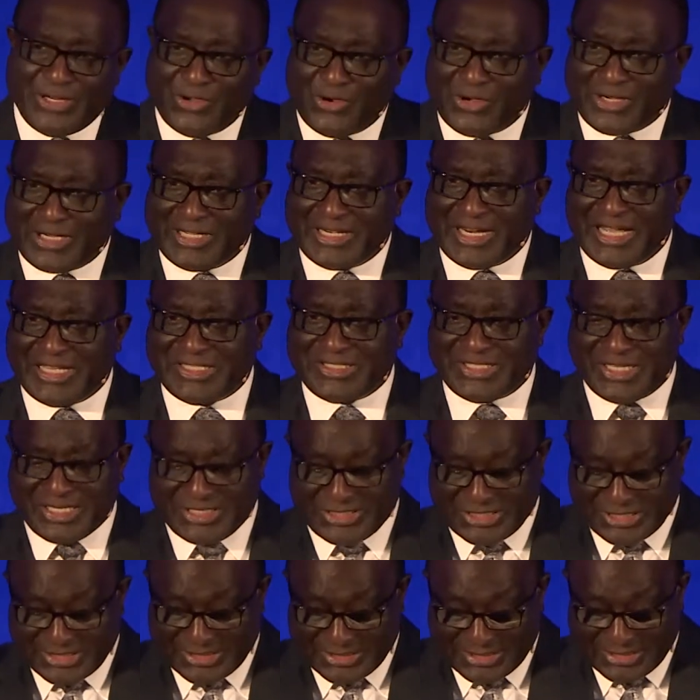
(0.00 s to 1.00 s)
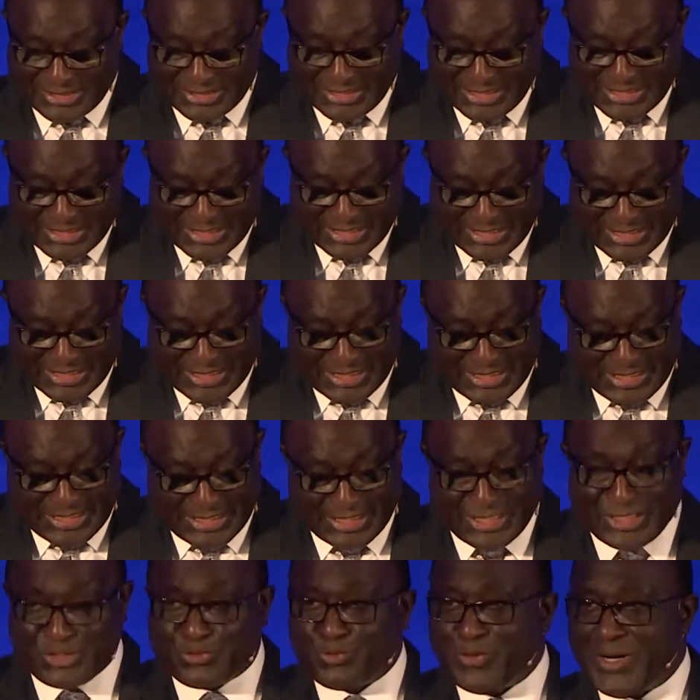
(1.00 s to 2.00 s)
organization
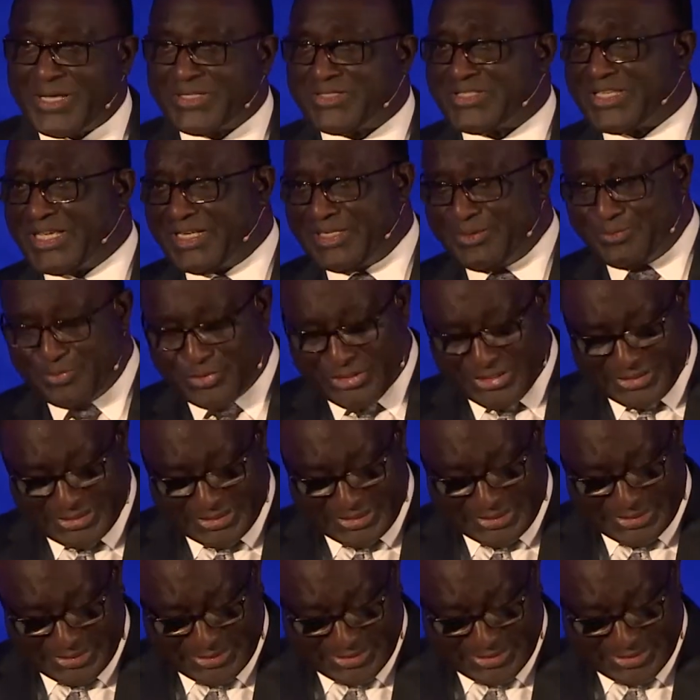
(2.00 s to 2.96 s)
is worth celebrating,